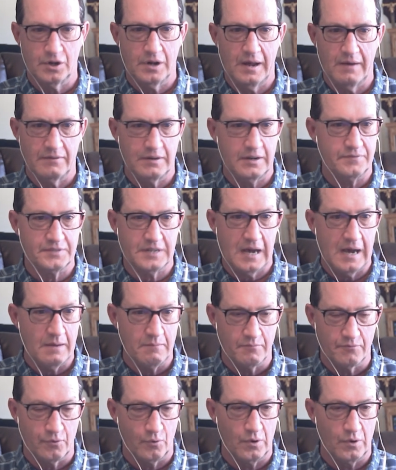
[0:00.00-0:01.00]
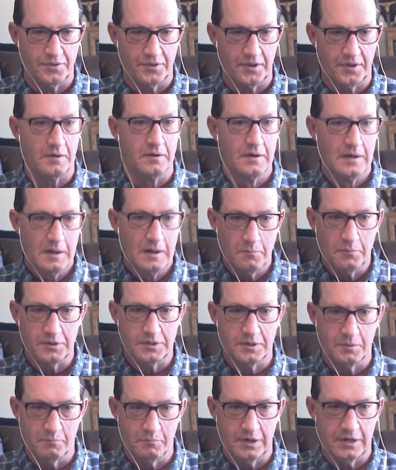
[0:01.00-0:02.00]
You don't have enough time, for one thing.
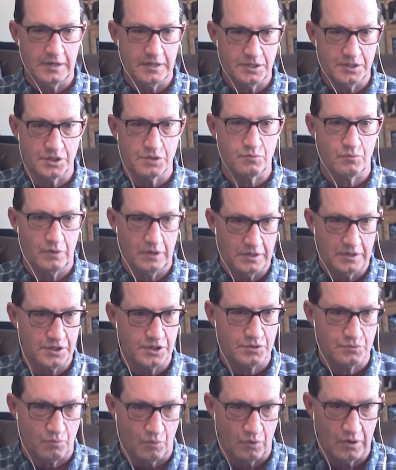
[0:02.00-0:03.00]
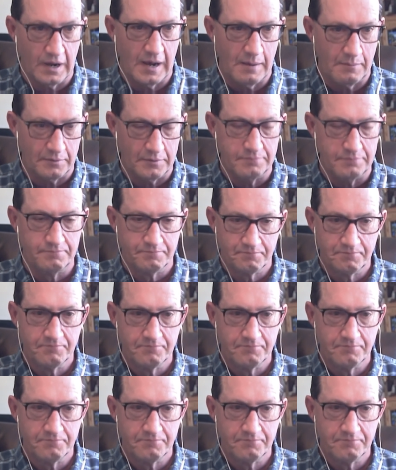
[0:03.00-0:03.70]
But but it just it just won't happen.